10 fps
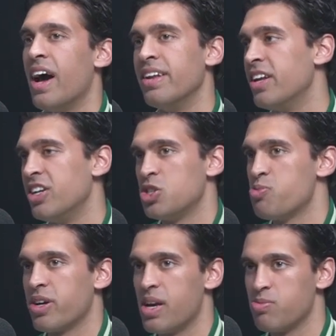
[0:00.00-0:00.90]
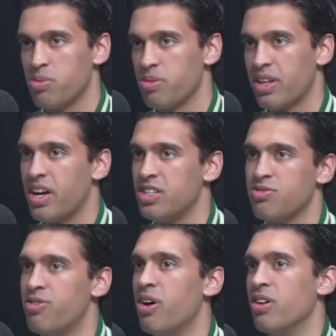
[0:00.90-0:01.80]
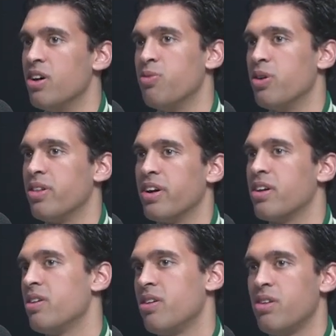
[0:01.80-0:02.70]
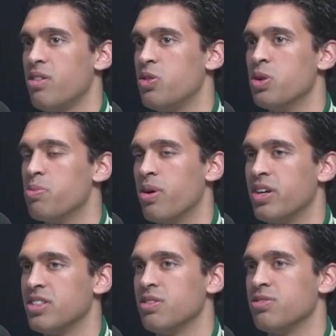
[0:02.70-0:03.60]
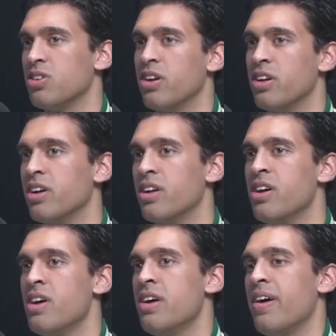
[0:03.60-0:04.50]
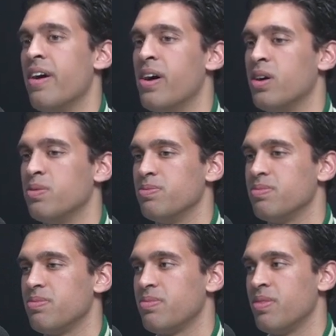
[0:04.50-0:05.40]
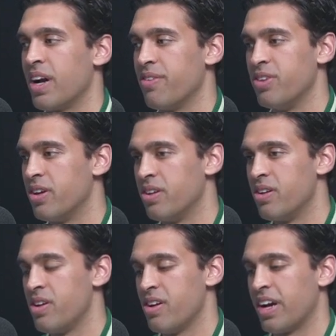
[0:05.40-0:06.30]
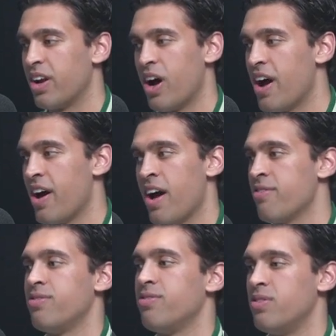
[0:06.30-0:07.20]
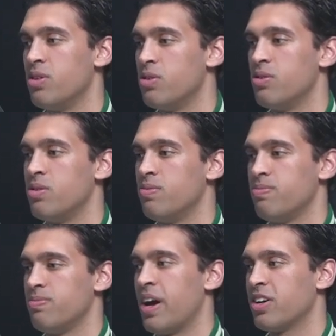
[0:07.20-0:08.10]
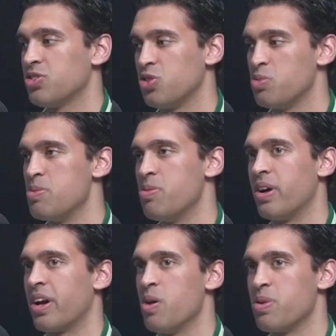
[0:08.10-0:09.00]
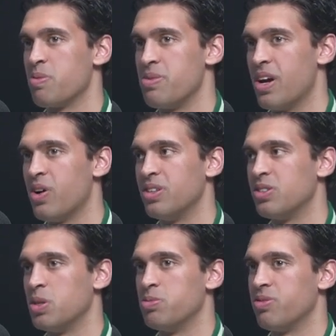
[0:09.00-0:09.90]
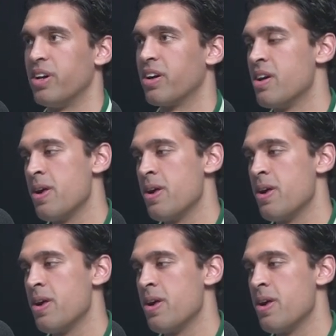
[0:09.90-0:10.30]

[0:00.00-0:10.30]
and then it just became something that I just fell in love with, like through the process of starting it. Um, like I've done, like I don't, I have no external people like helping me out in terms of like